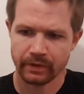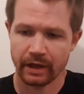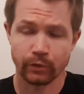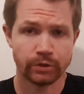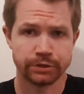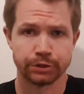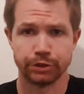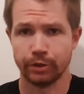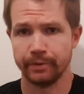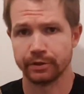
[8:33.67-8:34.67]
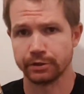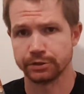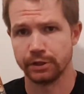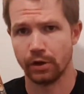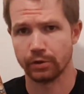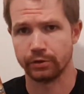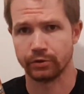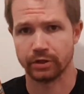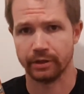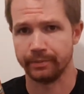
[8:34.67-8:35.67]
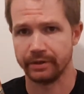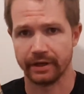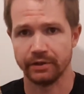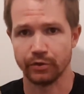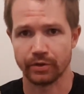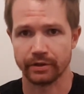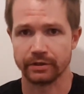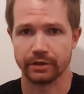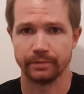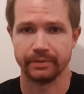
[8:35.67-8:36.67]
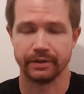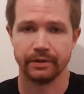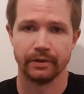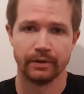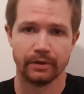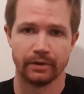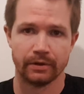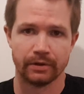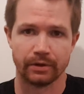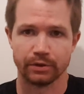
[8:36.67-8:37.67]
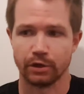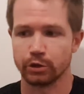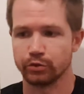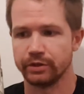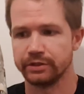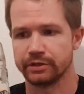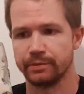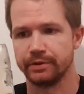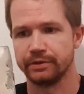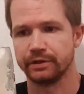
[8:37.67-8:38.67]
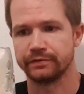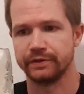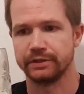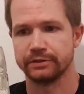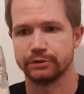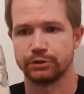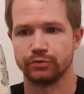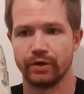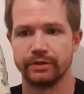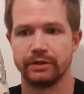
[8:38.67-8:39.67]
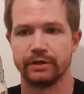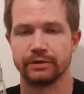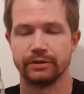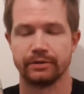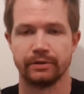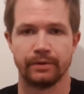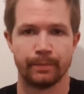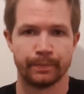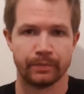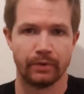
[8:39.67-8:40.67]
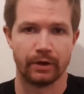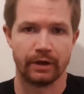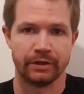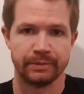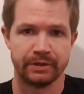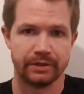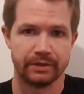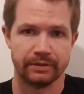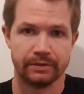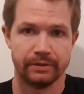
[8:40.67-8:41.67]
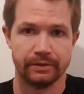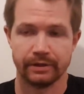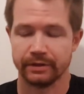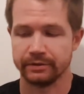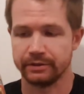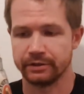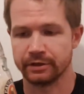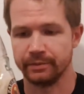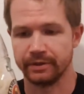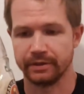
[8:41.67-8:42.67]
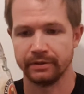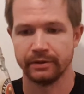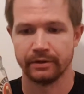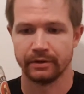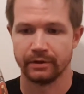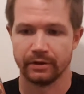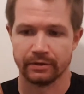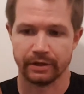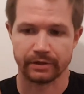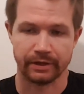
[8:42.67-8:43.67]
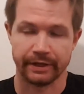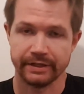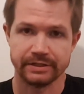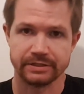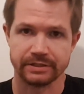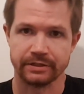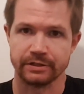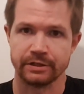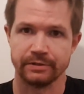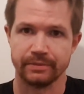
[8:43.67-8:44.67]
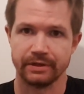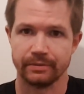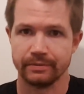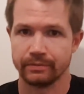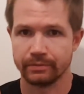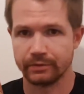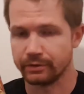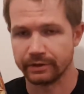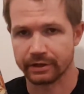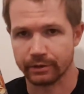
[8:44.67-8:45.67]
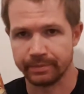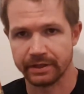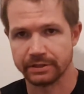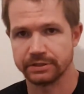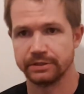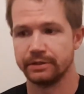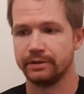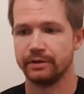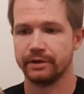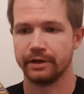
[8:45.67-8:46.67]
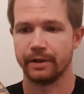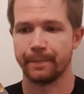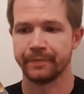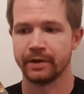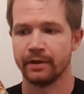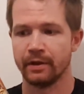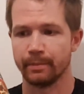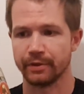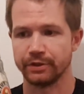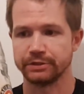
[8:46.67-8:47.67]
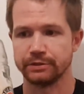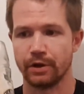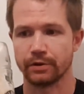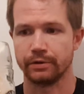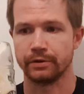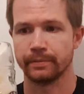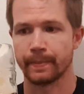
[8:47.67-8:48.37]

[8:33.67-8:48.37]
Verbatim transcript: I wasn't sure because lager can be anything, it can be a dark one, it can be an unfiltered one like a, a beer, and it can be like a Helles and it can be like a Pils um, but this lager,